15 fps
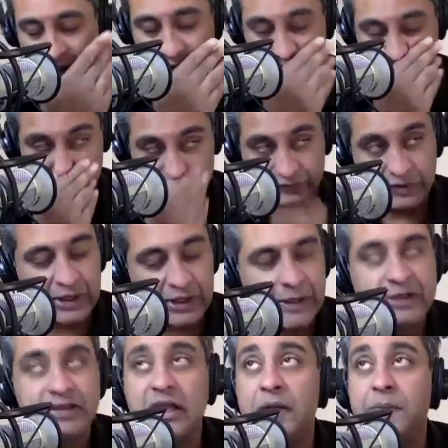have
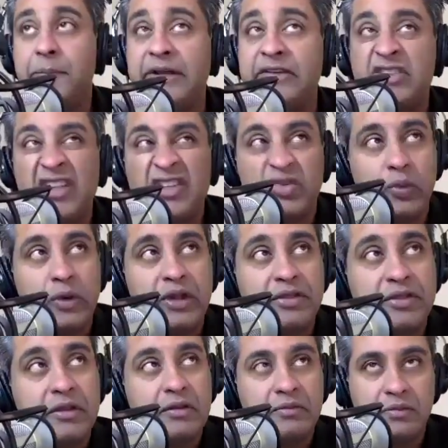uh, done business with